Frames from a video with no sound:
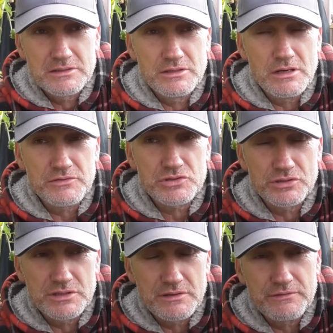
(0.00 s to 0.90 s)
and all of a
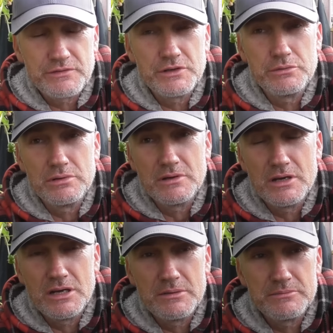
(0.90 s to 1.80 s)
sudden it threw
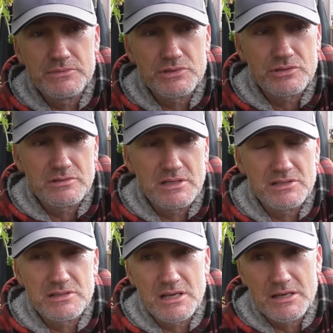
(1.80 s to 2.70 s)
um,
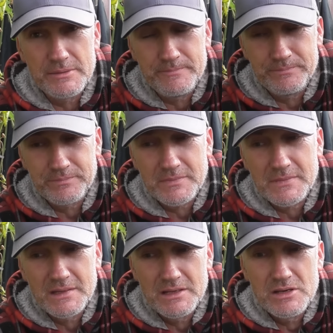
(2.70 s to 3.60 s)
these um,
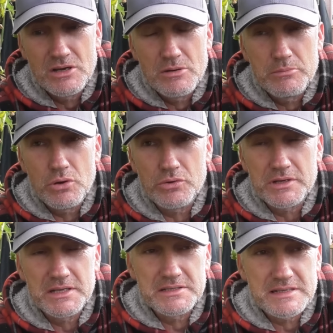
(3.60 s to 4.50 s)

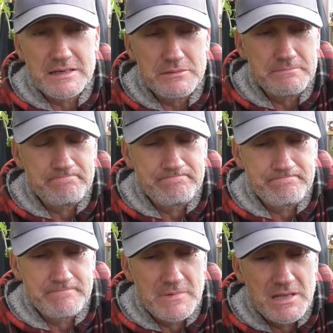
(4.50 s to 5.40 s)
pumpkins out.
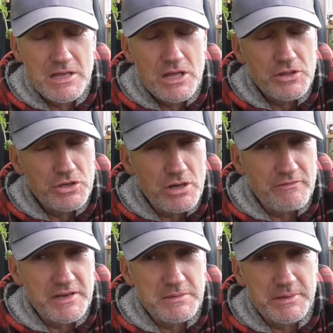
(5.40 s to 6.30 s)
They're
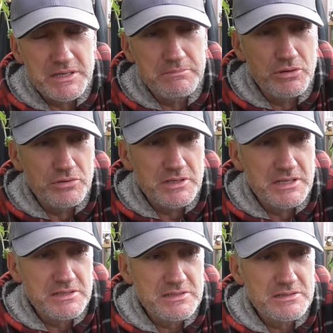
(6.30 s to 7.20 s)
not very big
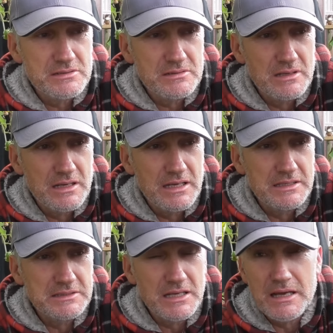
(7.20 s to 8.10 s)
pumpkins,
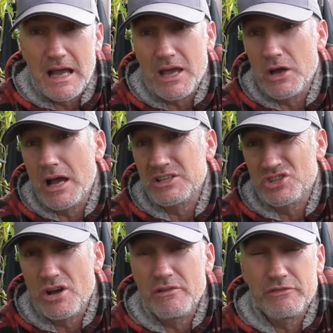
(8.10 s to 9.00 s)
and uh, I, I
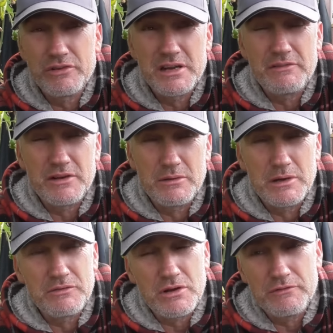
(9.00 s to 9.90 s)
saw three. I thought,
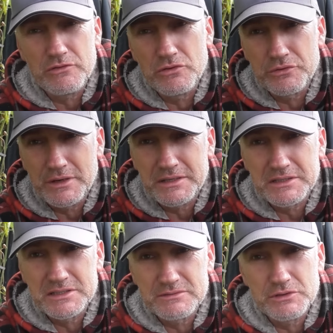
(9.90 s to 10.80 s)
well, I've got four
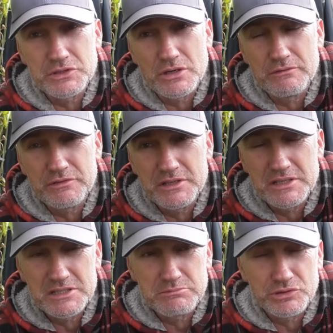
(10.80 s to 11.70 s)
grandkids, I've only got three of
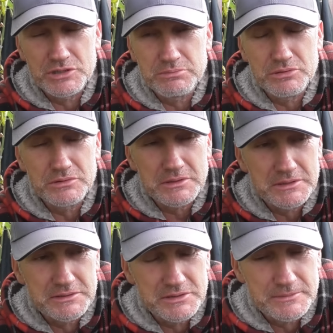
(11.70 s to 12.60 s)
these bloody
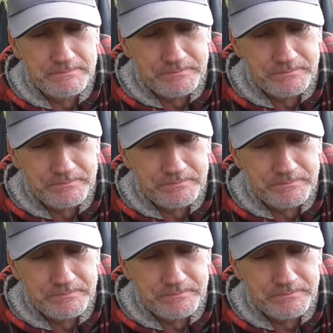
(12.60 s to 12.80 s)
pumpkins.